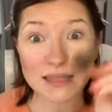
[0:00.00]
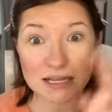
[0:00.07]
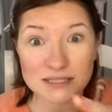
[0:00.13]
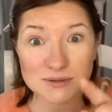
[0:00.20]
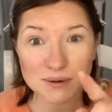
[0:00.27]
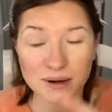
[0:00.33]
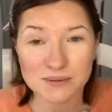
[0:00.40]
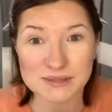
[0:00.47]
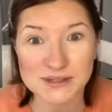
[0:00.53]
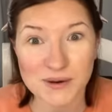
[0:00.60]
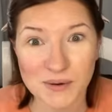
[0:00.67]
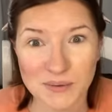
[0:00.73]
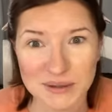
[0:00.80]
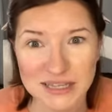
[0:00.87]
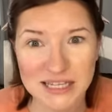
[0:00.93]
that's where I was
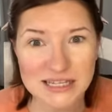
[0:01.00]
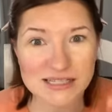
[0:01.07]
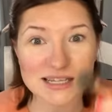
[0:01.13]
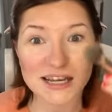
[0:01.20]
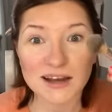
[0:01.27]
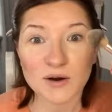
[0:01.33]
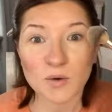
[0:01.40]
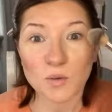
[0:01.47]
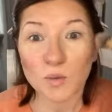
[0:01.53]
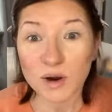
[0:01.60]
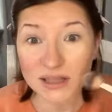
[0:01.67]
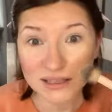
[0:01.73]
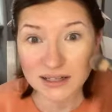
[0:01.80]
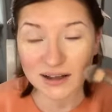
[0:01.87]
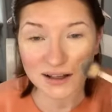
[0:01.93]
going with this.
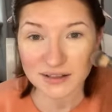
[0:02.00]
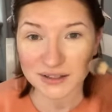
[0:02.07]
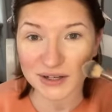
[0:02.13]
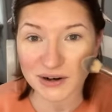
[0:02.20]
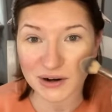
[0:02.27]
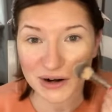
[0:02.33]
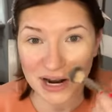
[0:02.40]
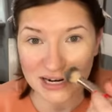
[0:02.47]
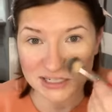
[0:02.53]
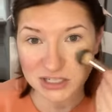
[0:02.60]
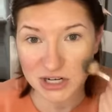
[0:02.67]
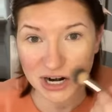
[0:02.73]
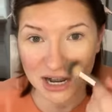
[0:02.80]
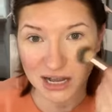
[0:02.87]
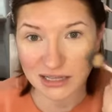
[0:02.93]
With the color
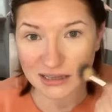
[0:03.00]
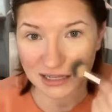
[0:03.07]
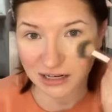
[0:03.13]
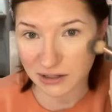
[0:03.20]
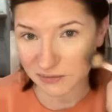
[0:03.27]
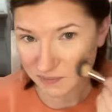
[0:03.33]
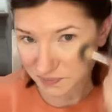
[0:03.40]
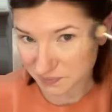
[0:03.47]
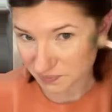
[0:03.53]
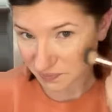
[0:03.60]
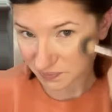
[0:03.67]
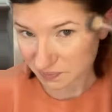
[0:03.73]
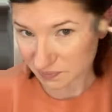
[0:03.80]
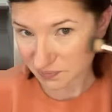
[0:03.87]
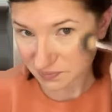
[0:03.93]
corrector on there.
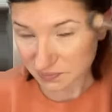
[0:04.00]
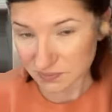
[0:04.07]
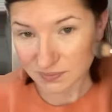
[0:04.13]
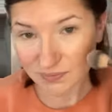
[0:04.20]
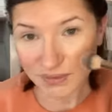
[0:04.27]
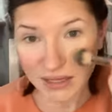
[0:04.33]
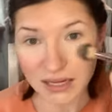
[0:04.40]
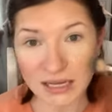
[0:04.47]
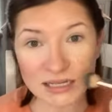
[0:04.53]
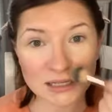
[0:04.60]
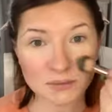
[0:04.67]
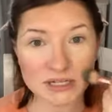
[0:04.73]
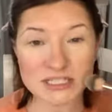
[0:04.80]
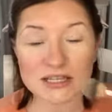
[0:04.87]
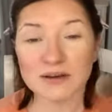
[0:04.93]

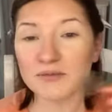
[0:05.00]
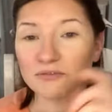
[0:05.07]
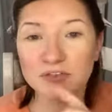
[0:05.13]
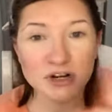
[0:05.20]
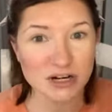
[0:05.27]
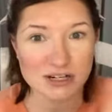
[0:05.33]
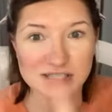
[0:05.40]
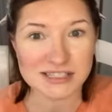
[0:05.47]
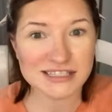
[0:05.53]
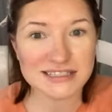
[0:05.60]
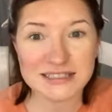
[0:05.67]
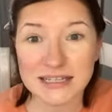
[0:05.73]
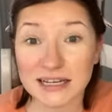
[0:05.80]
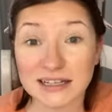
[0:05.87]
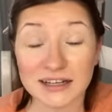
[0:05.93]
Anyways,
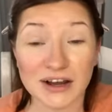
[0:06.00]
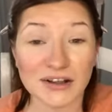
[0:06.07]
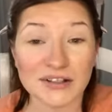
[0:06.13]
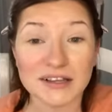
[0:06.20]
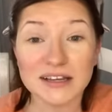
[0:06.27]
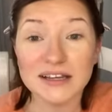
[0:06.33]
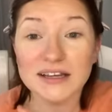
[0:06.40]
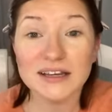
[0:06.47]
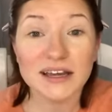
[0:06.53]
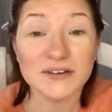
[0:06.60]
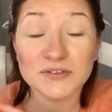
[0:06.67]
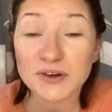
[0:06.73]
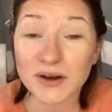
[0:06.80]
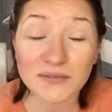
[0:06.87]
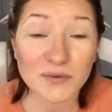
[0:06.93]
first, Danielle,
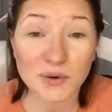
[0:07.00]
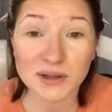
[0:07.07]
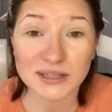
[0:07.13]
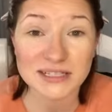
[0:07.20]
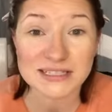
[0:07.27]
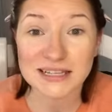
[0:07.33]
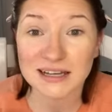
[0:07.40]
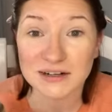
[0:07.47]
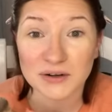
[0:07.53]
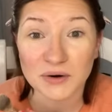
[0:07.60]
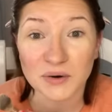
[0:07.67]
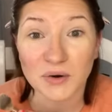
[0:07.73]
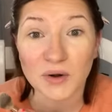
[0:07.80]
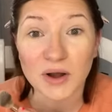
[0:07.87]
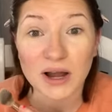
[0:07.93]
if you have oily skin,
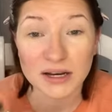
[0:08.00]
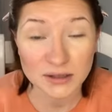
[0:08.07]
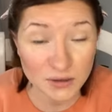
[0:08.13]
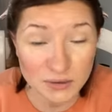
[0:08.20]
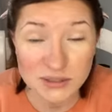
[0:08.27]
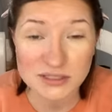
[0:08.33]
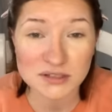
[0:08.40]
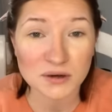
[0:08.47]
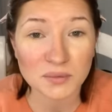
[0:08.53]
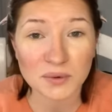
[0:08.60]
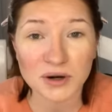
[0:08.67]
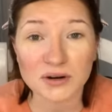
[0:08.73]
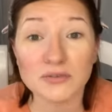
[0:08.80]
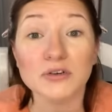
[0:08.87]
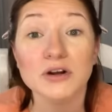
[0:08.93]
girl, I know this could
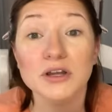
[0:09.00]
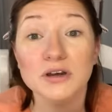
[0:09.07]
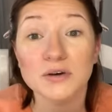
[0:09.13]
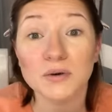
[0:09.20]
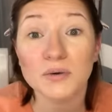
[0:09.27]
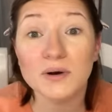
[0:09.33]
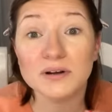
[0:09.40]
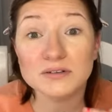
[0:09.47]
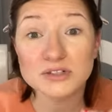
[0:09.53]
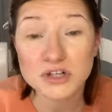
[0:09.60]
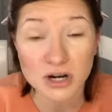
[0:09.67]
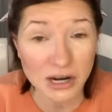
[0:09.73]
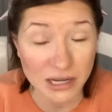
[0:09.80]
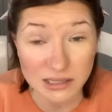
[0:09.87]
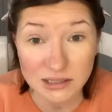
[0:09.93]
work for you.
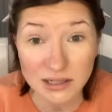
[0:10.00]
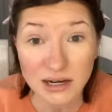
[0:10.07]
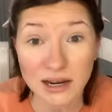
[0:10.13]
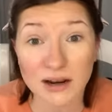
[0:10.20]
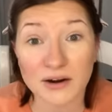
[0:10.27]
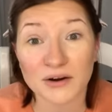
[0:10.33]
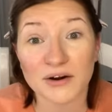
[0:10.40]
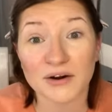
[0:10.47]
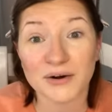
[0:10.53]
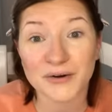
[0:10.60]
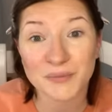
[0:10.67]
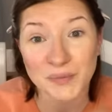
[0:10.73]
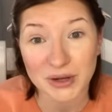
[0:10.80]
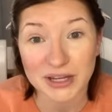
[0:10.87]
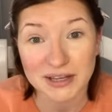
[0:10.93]
Trial and
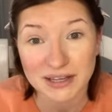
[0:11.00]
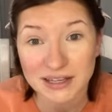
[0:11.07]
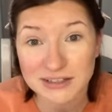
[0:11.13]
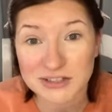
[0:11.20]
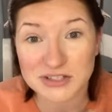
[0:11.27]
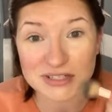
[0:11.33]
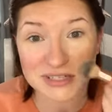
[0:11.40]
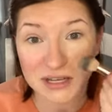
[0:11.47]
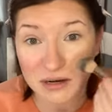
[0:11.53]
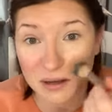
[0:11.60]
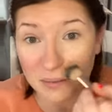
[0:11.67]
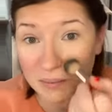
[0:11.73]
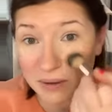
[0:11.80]
error, we can get you set